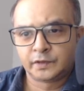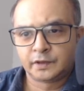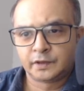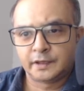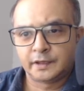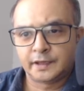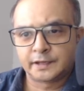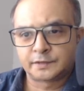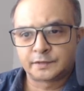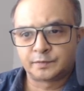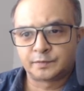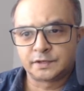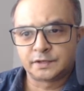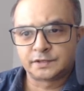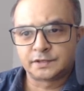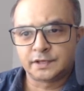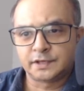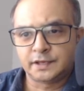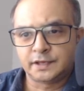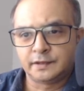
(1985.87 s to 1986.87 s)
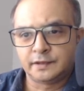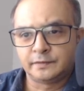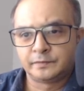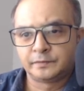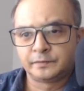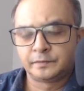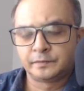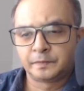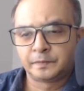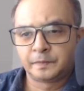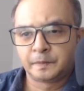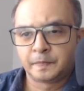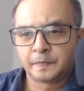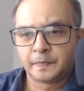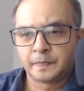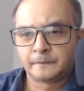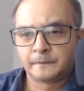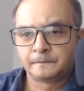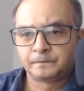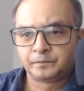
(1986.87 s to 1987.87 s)
x plus e
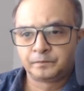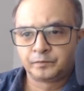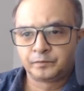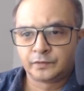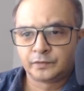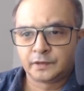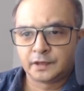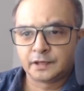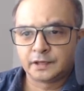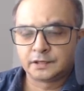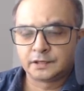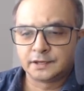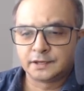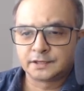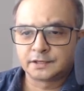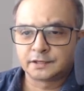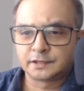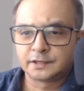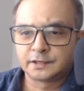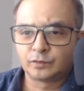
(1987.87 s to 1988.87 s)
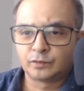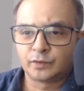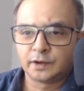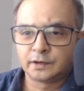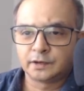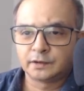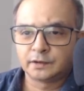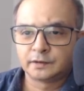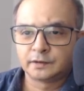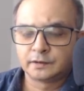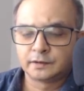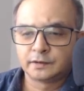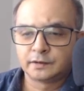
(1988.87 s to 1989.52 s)
is lesser than 1.